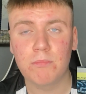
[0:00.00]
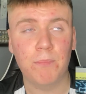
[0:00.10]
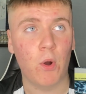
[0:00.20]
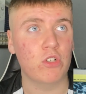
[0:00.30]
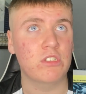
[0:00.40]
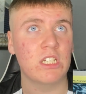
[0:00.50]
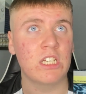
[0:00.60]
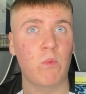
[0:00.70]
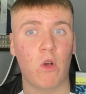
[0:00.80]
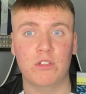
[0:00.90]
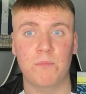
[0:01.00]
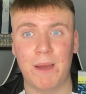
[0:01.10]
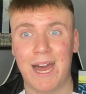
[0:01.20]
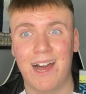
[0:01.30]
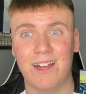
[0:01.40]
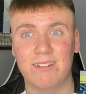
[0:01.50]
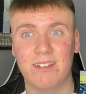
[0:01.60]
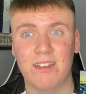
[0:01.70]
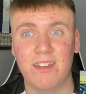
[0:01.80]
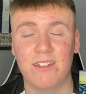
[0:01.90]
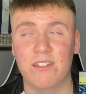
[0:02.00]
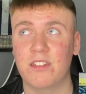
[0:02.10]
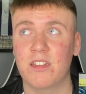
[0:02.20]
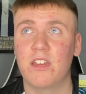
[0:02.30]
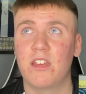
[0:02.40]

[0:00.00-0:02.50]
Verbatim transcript: but he wasn't bad. And